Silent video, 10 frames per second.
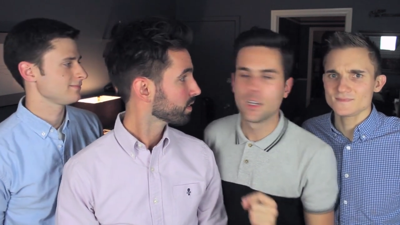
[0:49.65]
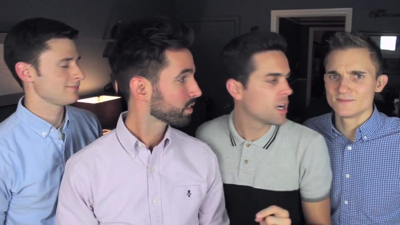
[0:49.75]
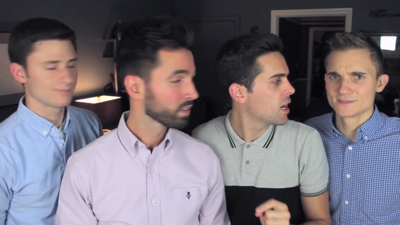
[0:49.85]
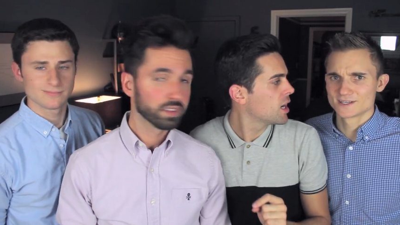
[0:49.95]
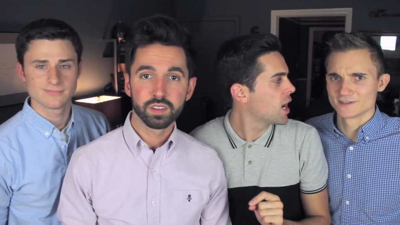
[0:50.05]

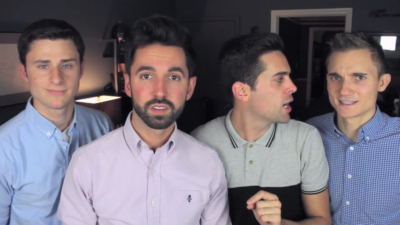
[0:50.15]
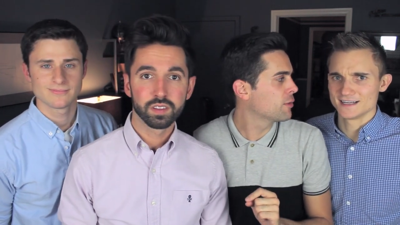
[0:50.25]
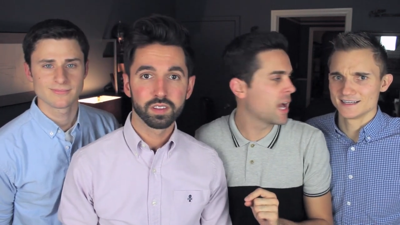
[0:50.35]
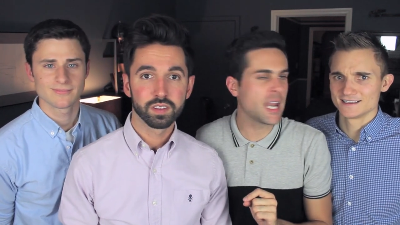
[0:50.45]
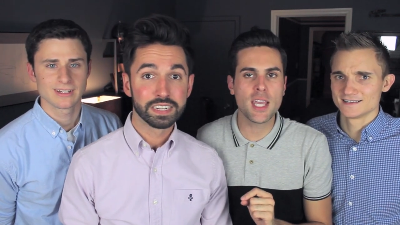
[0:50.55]
Speaker 1: I'm so excited. Are you
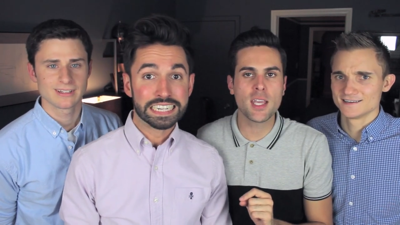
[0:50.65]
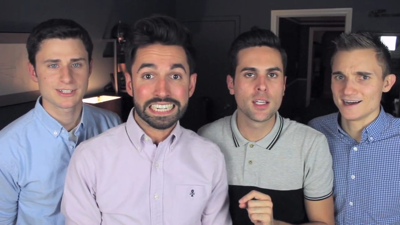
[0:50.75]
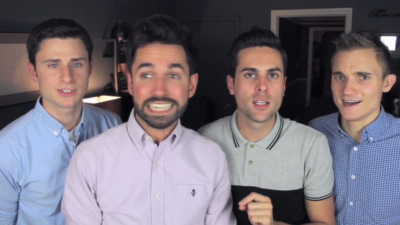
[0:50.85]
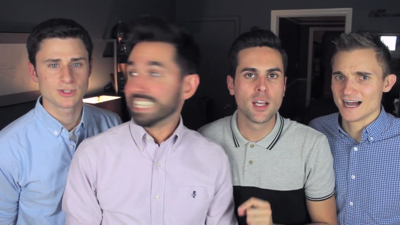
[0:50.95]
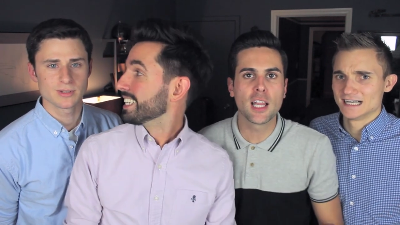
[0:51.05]
ready?
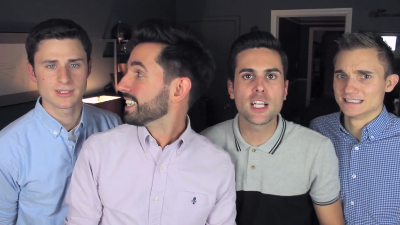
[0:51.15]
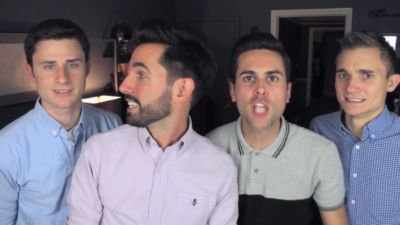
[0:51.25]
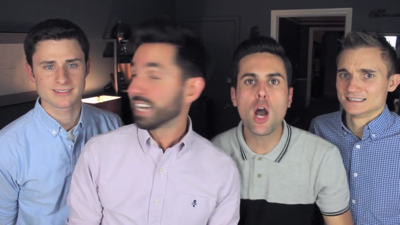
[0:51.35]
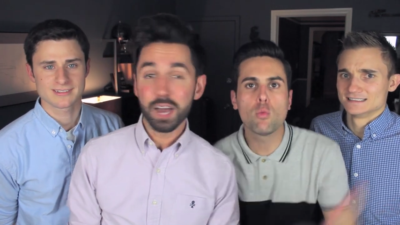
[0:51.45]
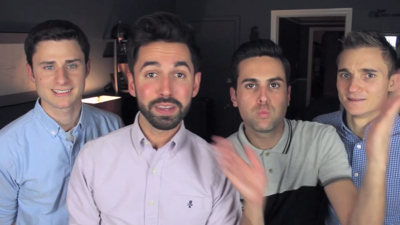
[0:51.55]
Let's do this. Let's
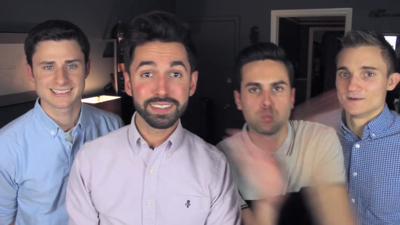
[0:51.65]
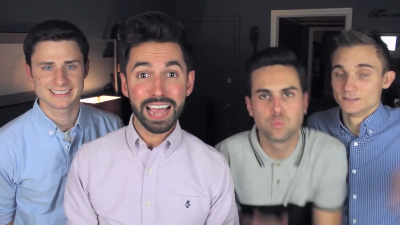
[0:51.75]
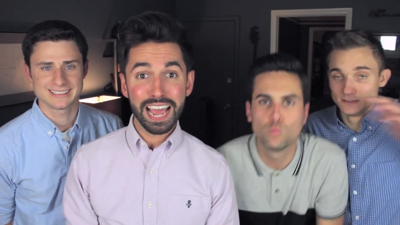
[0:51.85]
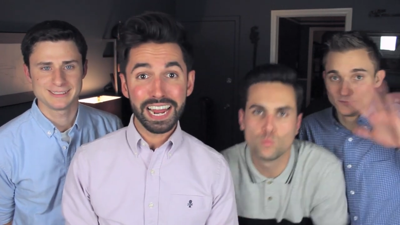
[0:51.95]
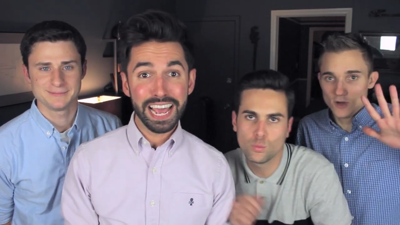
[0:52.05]
go. I'm
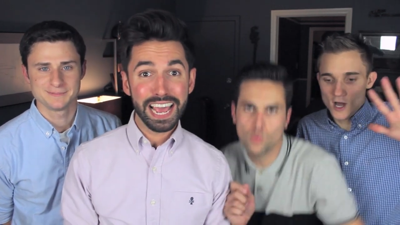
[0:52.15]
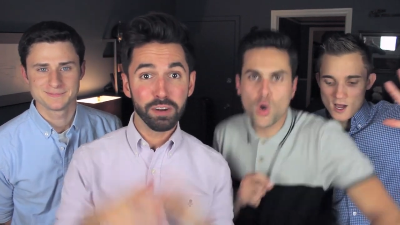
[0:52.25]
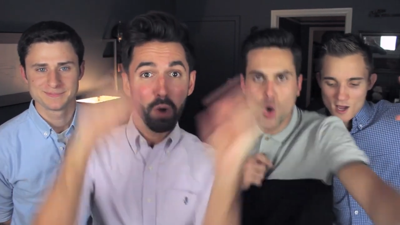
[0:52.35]
excited.